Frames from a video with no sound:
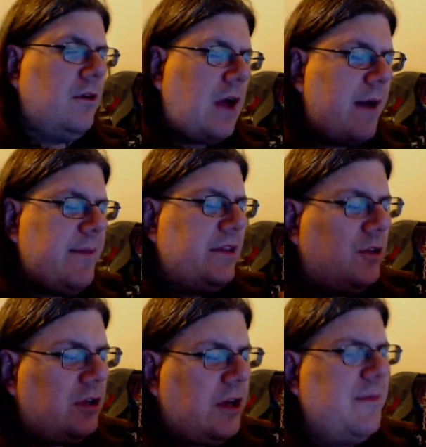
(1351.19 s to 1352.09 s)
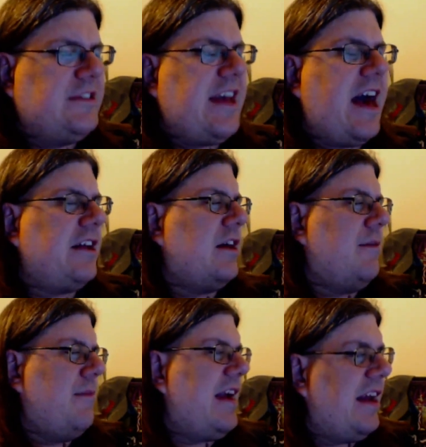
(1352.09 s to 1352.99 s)
I mean, look at Metallica and
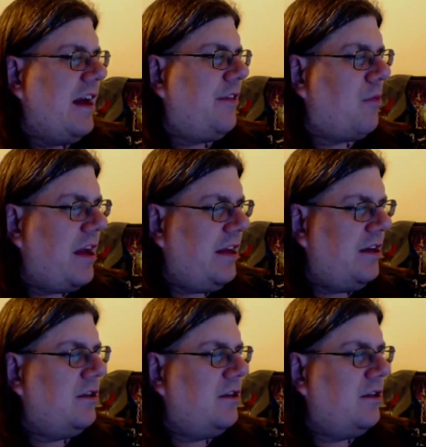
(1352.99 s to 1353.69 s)
Megadeth, right?